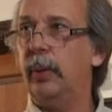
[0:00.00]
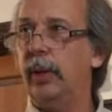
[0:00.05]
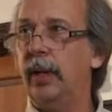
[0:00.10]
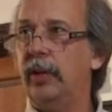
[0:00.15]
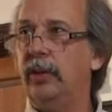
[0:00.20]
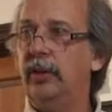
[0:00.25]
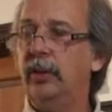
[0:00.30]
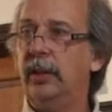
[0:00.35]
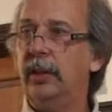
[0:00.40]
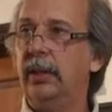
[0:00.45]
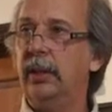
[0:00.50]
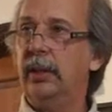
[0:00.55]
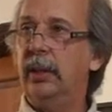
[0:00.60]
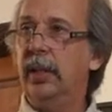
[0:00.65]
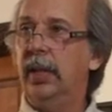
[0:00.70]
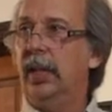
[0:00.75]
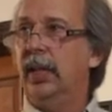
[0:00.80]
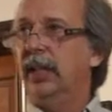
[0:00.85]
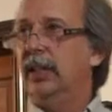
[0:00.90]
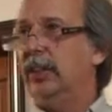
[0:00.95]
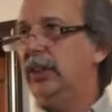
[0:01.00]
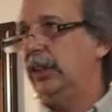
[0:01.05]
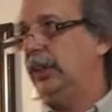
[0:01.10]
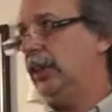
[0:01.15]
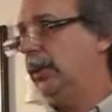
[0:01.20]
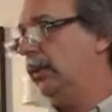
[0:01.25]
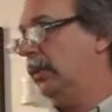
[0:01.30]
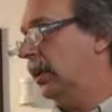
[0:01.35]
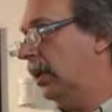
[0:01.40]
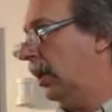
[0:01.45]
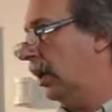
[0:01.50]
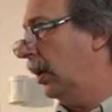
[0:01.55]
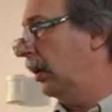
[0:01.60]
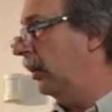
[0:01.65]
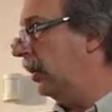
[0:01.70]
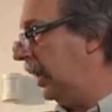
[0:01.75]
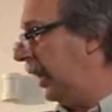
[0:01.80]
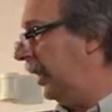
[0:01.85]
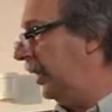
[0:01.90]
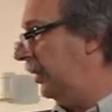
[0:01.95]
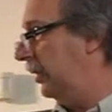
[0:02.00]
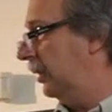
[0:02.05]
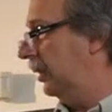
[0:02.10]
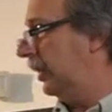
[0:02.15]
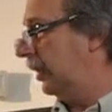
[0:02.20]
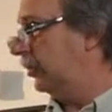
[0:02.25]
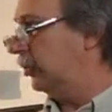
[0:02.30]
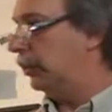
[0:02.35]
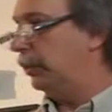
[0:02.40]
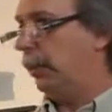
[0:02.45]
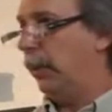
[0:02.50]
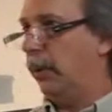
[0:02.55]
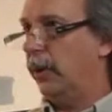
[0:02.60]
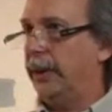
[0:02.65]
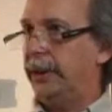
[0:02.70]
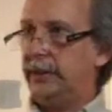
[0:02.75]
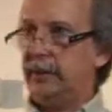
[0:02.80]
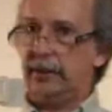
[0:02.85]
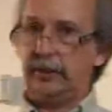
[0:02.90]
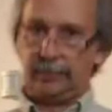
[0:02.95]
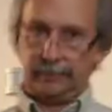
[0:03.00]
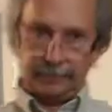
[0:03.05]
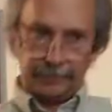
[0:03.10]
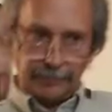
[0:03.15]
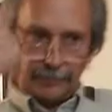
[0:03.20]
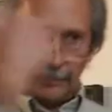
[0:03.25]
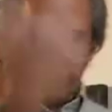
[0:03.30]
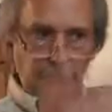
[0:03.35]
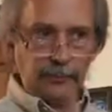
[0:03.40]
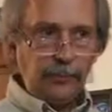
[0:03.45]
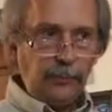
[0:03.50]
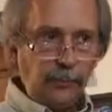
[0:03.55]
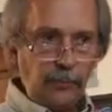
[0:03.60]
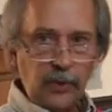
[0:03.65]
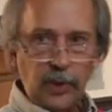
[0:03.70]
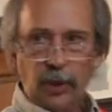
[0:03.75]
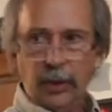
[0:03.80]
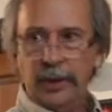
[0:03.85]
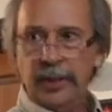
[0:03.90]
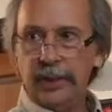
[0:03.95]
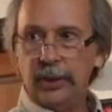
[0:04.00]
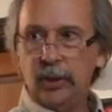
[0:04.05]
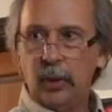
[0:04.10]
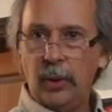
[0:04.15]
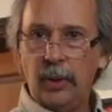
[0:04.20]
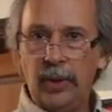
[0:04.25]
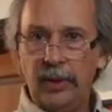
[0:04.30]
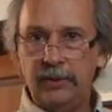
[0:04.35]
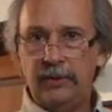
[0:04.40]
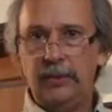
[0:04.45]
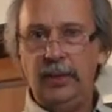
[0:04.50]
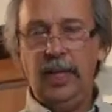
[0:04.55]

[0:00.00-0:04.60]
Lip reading: you can shoot in low light, like sports or indoors,